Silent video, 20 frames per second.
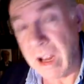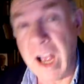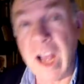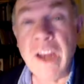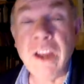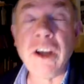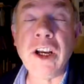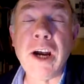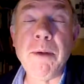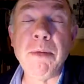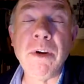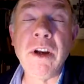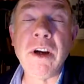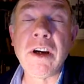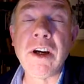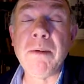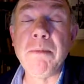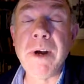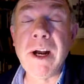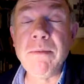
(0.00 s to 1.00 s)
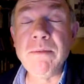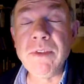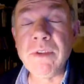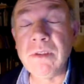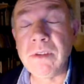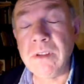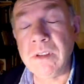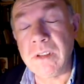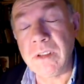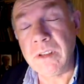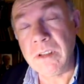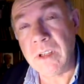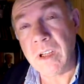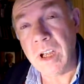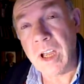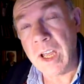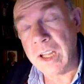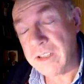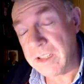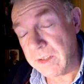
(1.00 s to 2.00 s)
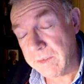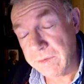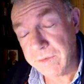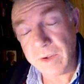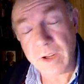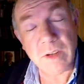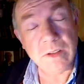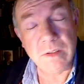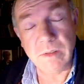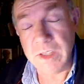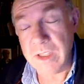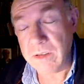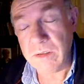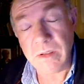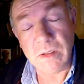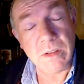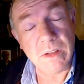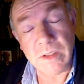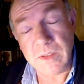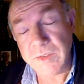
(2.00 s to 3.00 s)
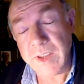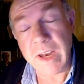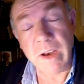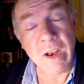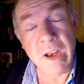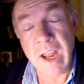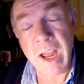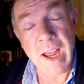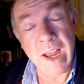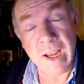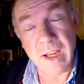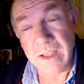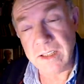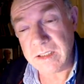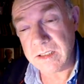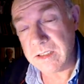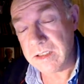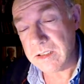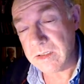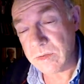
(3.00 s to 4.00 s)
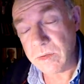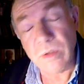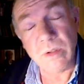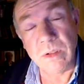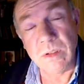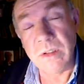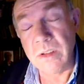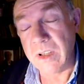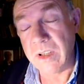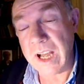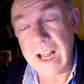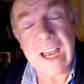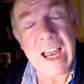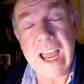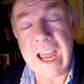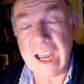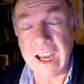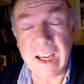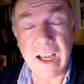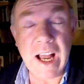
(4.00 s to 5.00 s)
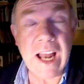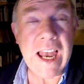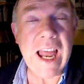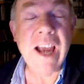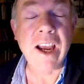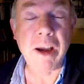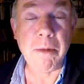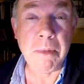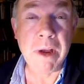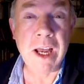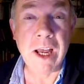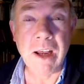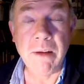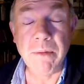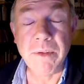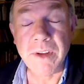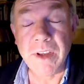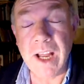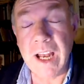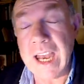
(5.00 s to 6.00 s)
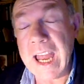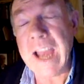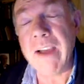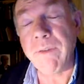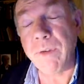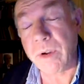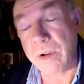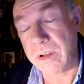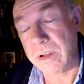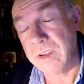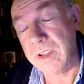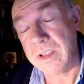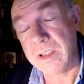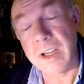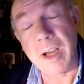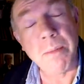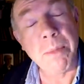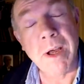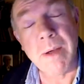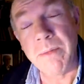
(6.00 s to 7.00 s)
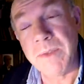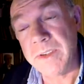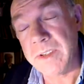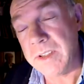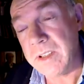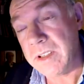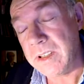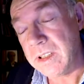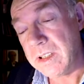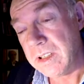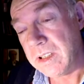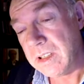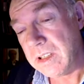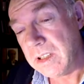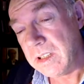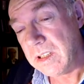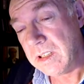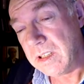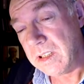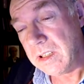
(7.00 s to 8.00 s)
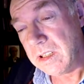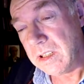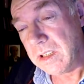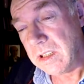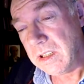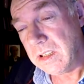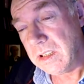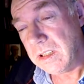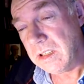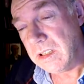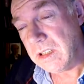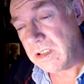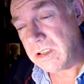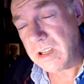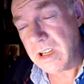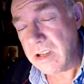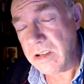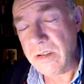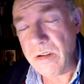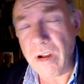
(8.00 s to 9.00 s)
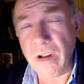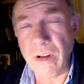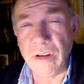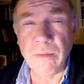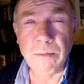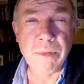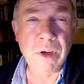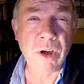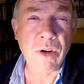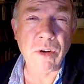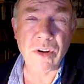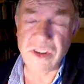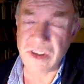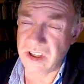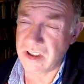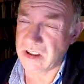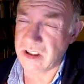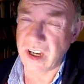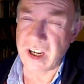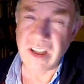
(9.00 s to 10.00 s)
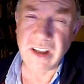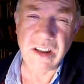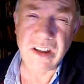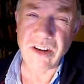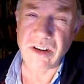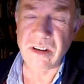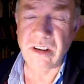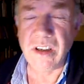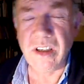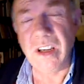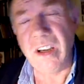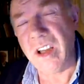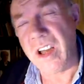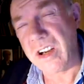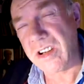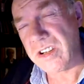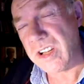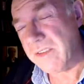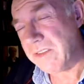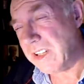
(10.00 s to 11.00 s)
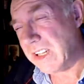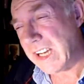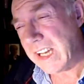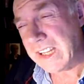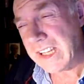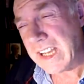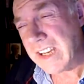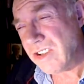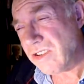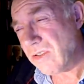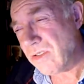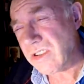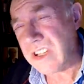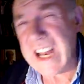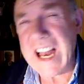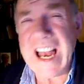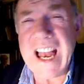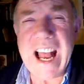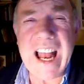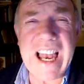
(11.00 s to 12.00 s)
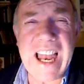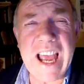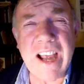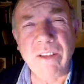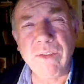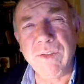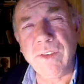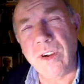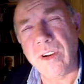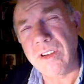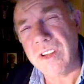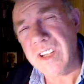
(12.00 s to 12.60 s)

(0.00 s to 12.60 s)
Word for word: had a couple of kebabs, you know. I had some for to eat, you know. It's very nice. It's good, And I like, I like kebabs. I like for to eat kebabs. You eh? see, it's not because it's traditional or something like that. It's just I, I like for